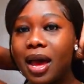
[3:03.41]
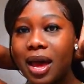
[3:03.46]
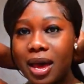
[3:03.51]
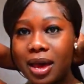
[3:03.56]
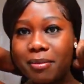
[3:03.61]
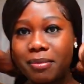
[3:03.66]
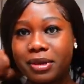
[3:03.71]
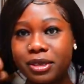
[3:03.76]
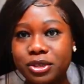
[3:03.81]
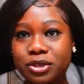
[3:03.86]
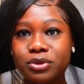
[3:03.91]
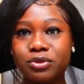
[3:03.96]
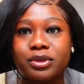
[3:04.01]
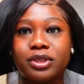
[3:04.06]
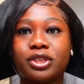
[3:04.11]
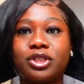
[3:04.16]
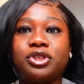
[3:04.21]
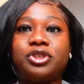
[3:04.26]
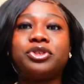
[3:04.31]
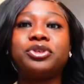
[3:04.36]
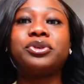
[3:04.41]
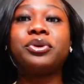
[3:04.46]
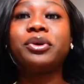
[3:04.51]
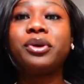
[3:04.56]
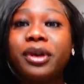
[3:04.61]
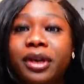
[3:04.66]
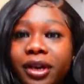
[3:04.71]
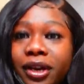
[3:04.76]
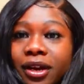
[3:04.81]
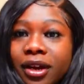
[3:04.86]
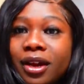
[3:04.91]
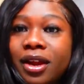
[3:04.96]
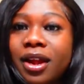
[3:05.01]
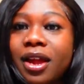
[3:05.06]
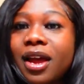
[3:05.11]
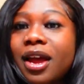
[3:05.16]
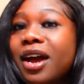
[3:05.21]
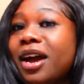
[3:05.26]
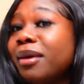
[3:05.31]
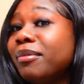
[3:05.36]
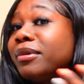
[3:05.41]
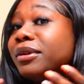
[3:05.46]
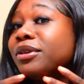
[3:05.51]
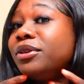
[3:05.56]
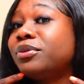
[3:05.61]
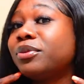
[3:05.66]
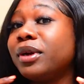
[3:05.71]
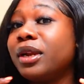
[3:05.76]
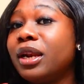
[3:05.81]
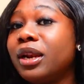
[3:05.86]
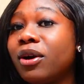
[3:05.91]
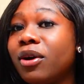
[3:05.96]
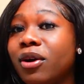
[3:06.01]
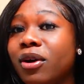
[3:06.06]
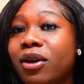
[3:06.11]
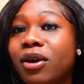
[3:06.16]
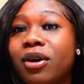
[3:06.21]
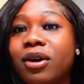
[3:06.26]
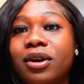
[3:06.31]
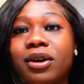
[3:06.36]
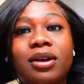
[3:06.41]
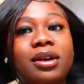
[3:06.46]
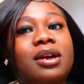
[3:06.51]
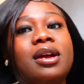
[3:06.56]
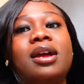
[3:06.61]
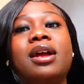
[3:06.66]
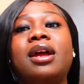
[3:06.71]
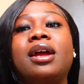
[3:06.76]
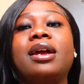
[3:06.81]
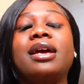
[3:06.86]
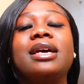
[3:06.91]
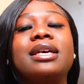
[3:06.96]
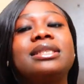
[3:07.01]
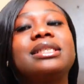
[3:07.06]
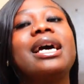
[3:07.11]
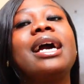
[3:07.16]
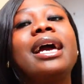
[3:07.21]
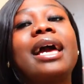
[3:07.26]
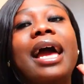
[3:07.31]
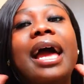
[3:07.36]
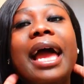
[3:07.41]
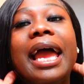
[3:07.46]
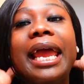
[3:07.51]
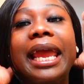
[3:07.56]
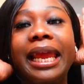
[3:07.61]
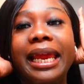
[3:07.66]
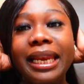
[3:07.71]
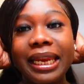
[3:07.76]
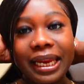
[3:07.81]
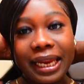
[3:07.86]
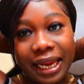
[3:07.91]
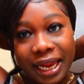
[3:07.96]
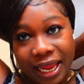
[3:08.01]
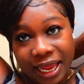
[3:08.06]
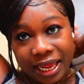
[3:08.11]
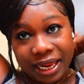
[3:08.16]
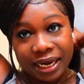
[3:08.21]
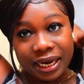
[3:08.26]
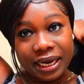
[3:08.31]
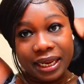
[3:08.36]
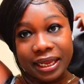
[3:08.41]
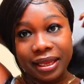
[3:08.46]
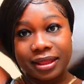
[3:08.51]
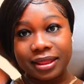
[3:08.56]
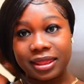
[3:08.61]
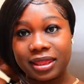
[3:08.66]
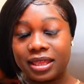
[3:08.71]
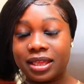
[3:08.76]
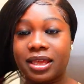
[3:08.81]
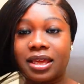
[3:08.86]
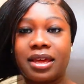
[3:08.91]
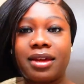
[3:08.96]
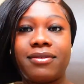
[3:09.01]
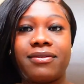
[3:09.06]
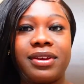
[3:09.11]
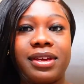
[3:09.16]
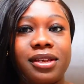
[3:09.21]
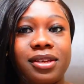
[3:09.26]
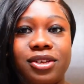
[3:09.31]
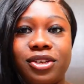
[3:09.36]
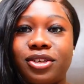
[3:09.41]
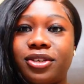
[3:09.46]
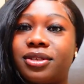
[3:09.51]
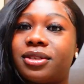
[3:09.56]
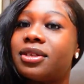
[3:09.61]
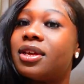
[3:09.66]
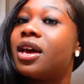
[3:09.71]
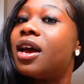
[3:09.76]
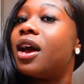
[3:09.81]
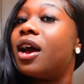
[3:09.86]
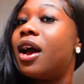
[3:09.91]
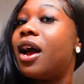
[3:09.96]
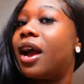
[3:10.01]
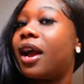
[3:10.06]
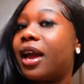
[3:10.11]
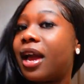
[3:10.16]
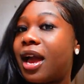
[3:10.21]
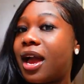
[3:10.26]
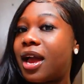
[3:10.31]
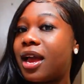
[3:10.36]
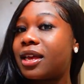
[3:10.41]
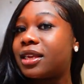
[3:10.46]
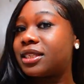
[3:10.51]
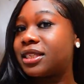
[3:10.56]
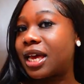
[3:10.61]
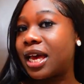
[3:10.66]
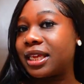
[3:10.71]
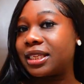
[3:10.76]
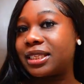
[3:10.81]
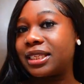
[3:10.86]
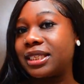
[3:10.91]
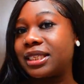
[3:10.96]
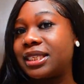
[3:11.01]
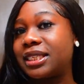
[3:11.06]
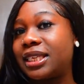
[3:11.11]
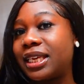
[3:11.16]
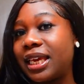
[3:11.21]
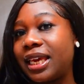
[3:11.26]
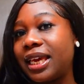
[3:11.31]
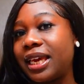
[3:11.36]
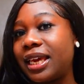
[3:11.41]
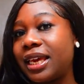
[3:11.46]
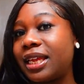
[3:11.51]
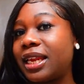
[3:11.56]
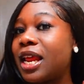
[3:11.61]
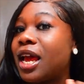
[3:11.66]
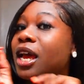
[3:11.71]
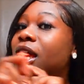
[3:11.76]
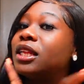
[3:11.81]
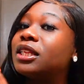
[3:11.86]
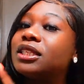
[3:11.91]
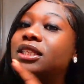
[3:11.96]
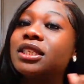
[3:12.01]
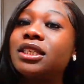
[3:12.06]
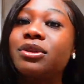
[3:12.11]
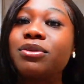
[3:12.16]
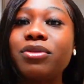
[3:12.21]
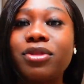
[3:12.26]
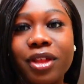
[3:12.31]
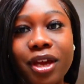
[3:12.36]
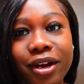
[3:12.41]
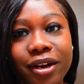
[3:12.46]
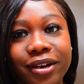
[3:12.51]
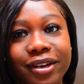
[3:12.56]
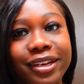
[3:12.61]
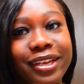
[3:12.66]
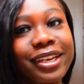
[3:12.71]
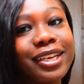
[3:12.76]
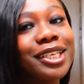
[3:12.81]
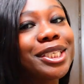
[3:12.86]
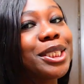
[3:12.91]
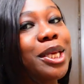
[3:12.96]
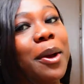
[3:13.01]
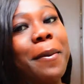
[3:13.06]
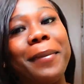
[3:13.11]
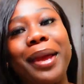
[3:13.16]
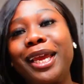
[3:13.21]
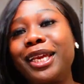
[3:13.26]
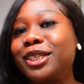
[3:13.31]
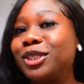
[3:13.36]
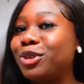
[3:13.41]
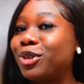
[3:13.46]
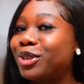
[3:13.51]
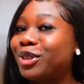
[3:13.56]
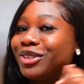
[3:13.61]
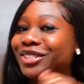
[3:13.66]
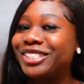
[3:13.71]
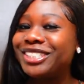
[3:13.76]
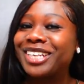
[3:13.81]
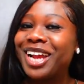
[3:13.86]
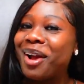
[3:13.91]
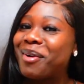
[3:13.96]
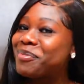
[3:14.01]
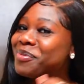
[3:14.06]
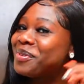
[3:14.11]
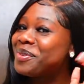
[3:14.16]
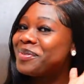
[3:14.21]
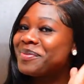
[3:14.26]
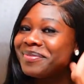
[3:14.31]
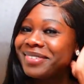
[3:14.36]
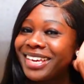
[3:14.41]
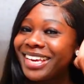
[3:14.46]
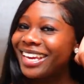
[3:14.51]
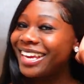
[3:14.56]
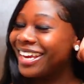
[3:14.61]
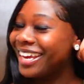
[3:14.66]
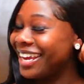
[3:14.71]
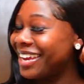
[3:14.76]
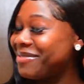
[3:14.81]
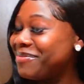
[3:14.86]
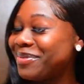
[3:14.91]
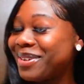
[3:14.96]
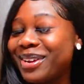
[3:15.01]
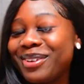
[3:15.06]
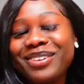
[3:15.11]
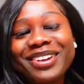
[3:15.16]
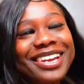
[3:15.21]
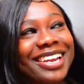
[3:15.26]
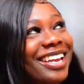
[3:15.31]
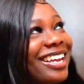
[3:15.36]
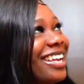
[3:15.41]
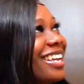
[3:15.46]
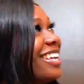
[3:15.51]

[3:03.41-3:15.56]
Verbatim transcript: I'ma do it short. I'ma do it long. Cause I got any length of inches. I got sizes 10 to 30. So make sure you shop with me. Period.